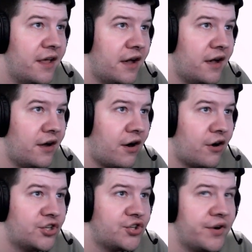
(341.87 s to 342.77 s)

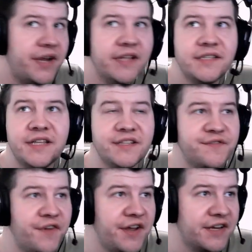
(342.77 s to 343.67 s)
Archery is his
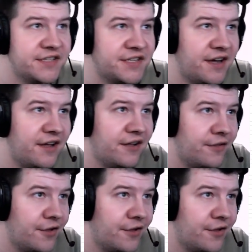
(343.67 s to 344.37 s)
fighting style,